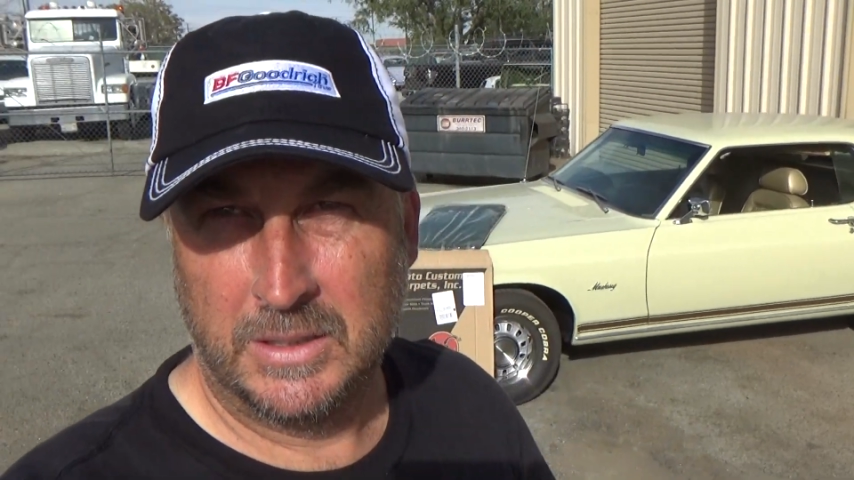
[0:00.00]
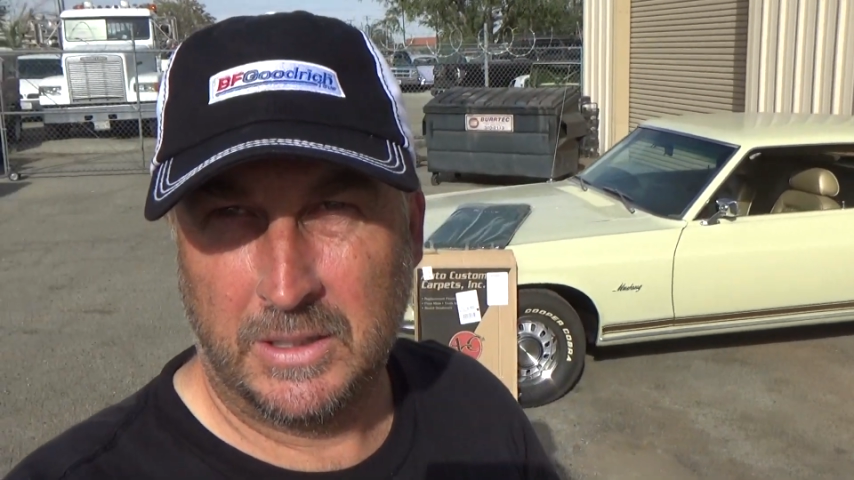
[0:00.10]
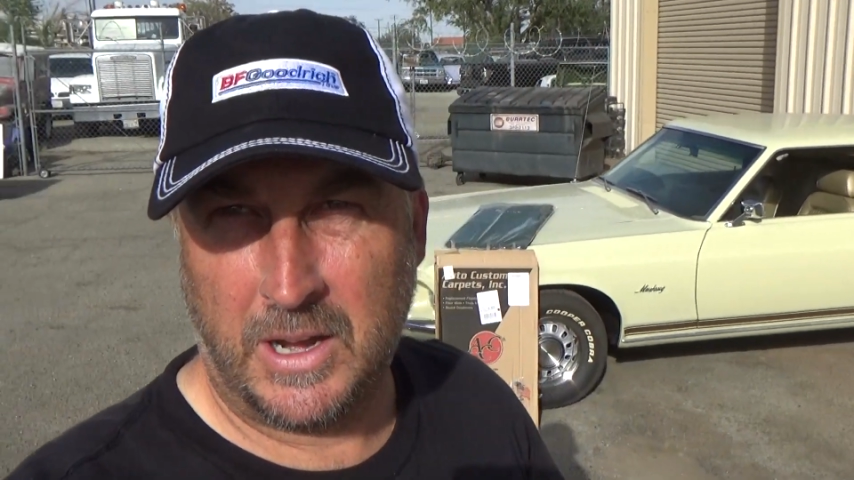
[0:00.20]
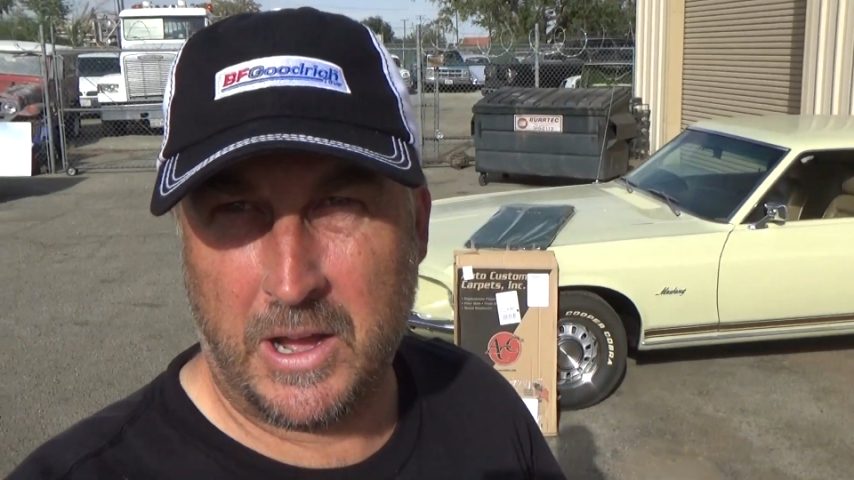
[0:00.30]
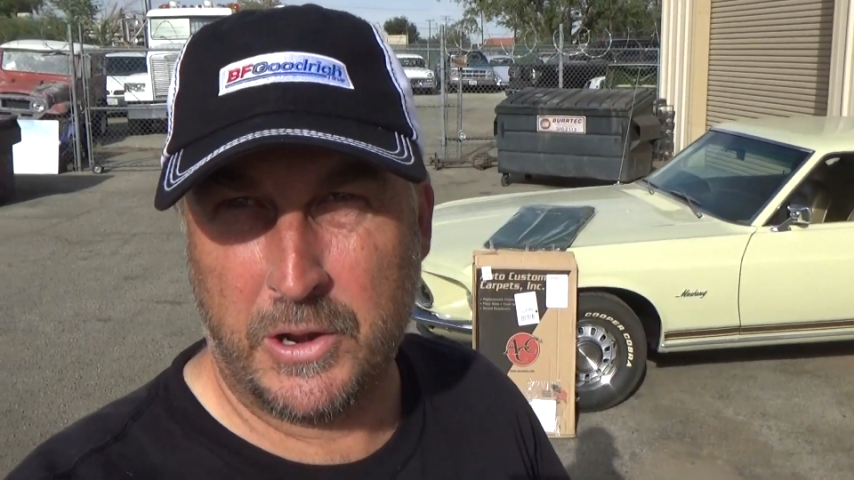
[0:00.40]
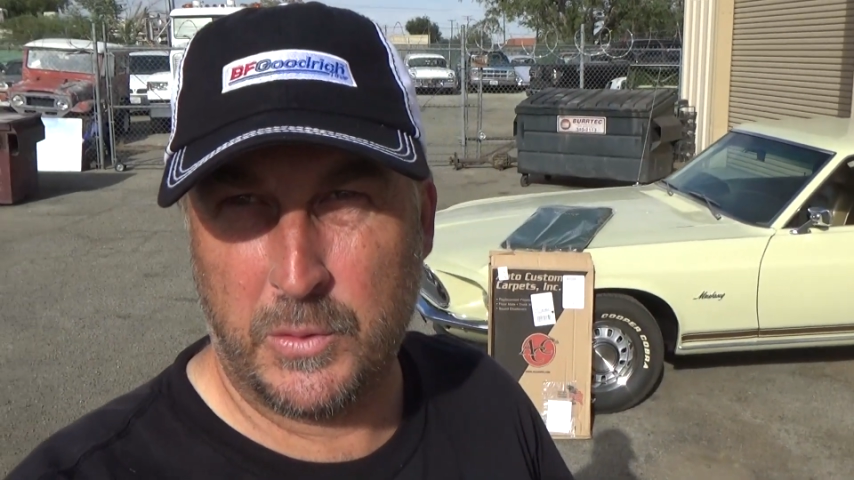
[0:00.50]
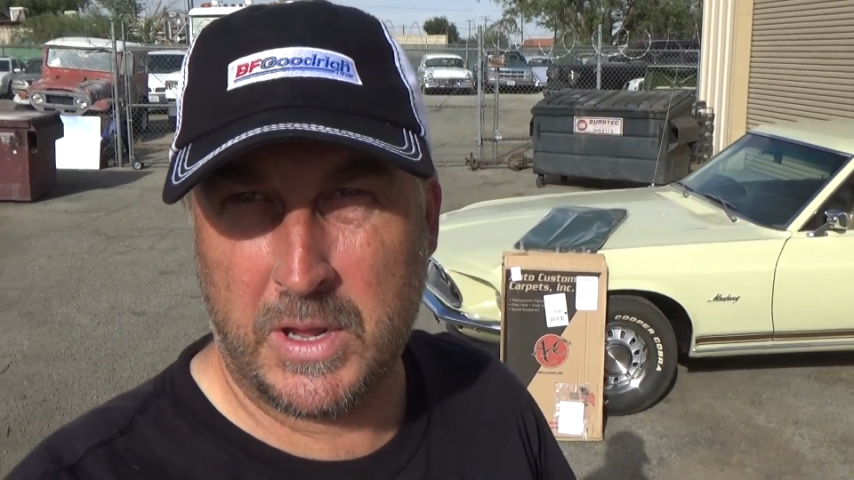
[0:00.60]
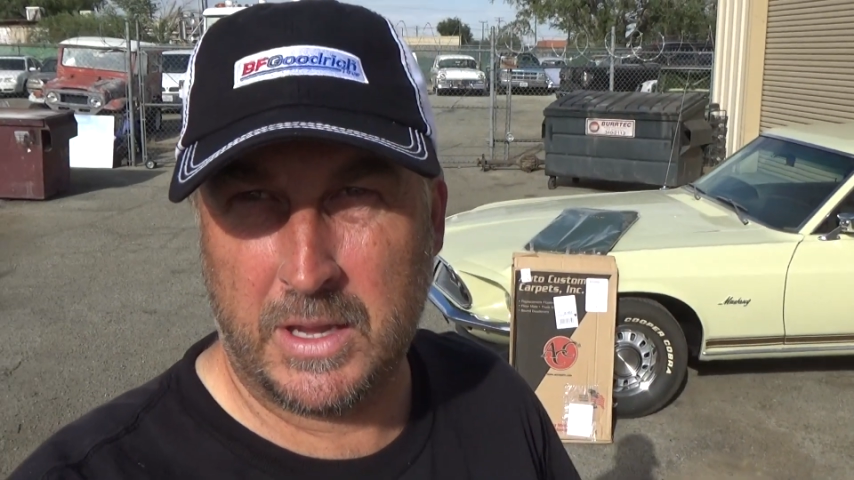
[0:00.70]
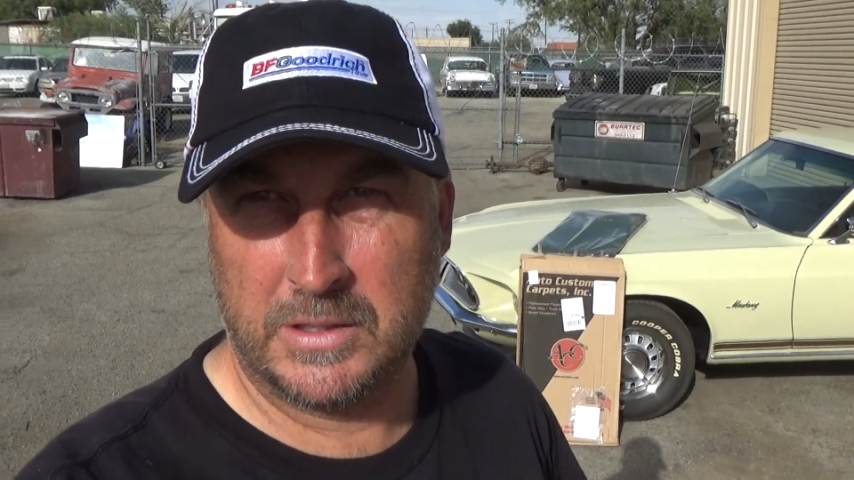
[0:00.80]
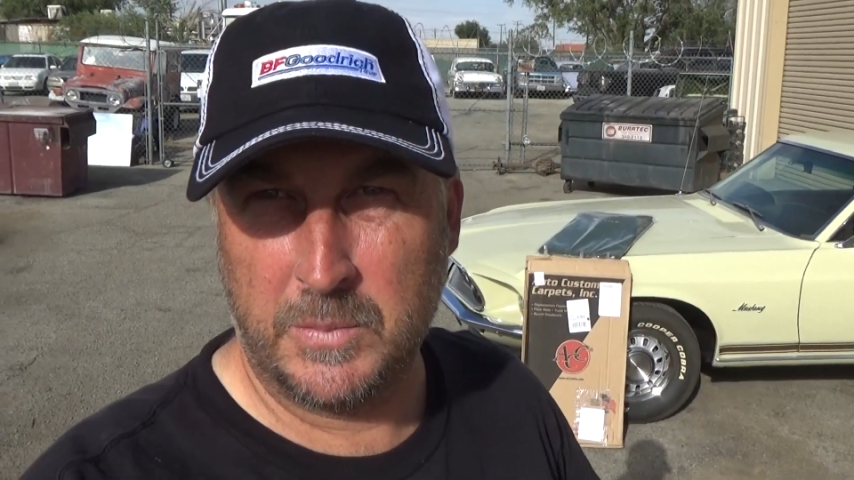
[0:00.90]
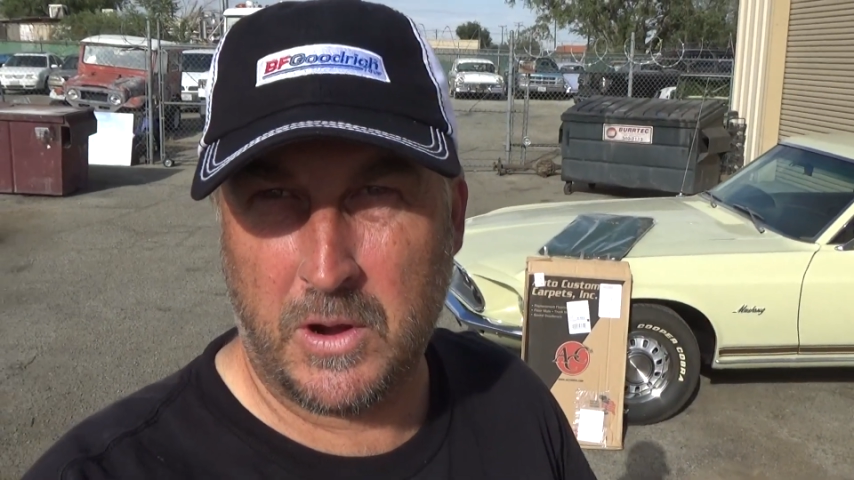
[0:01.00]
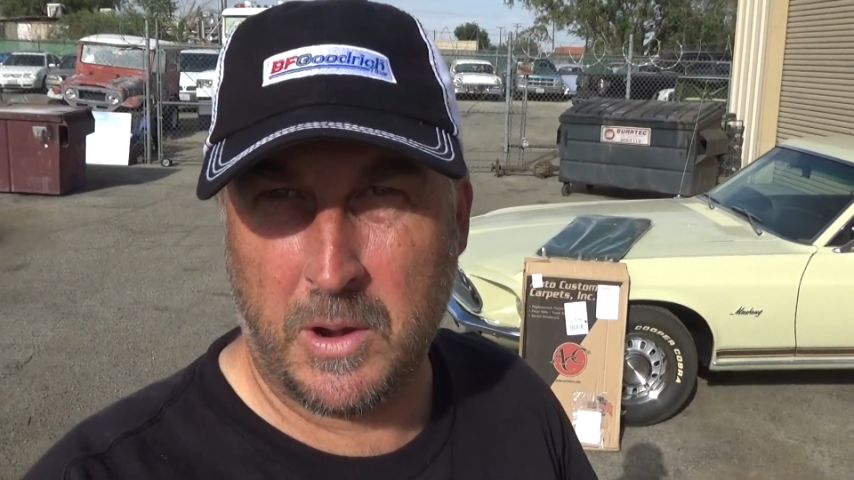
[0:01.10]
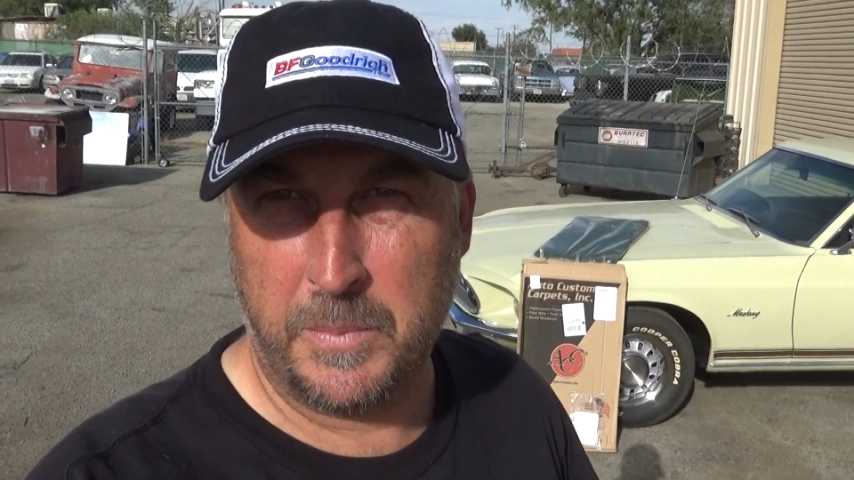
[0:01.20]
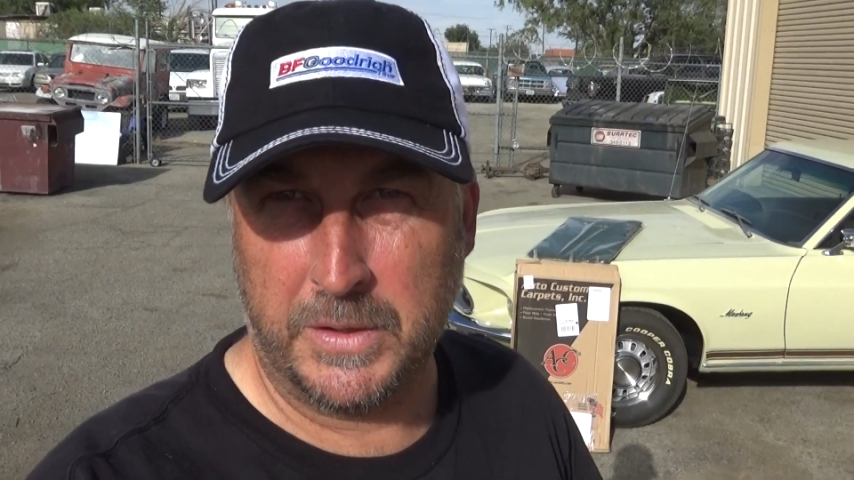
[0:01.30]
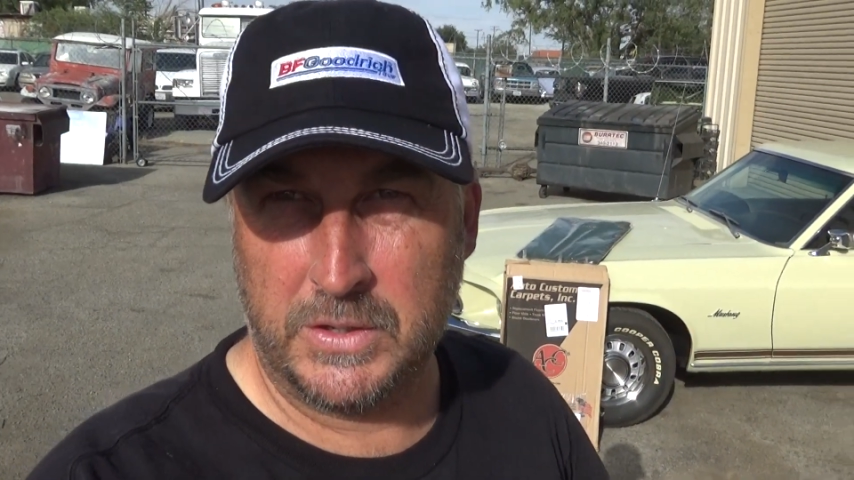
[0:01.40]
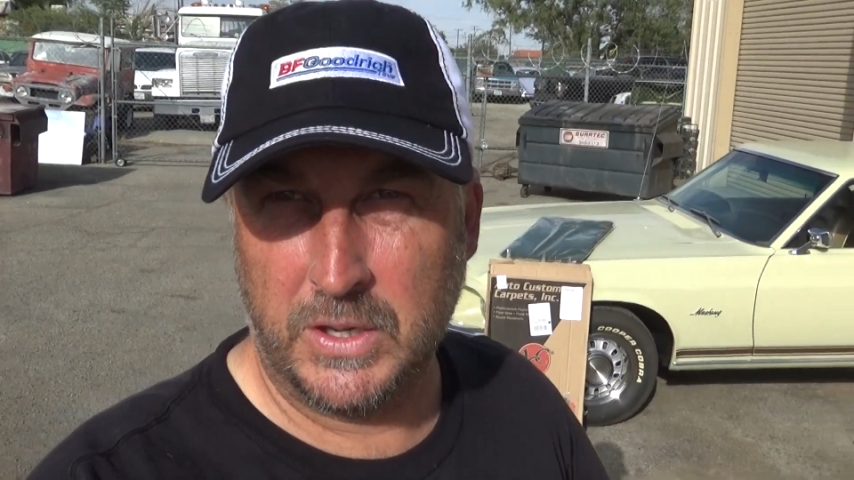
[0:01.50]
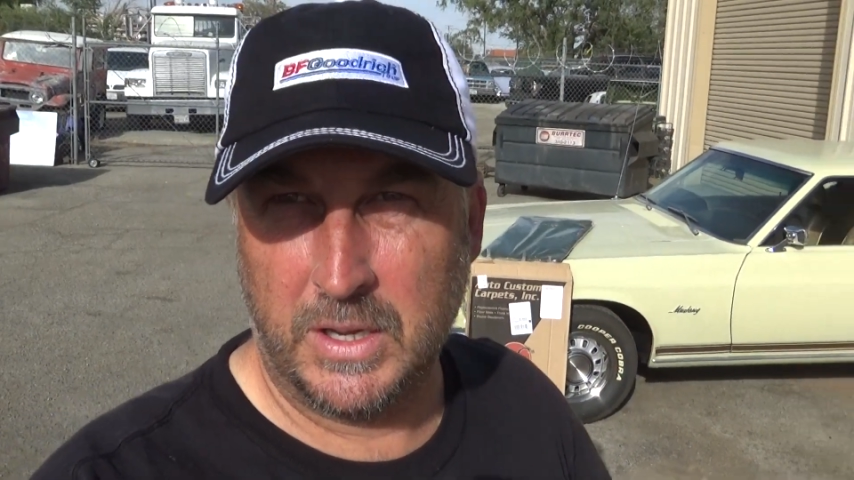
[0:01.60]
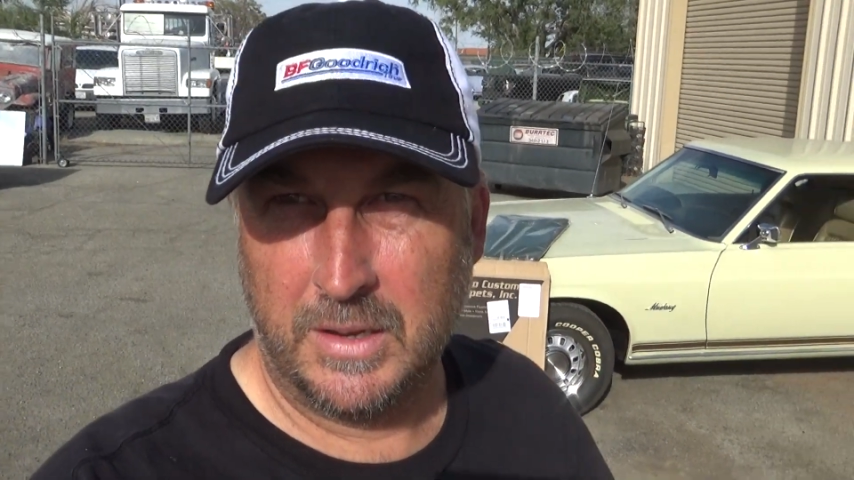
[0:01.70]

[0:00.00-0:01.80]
Auto Custom Carpets.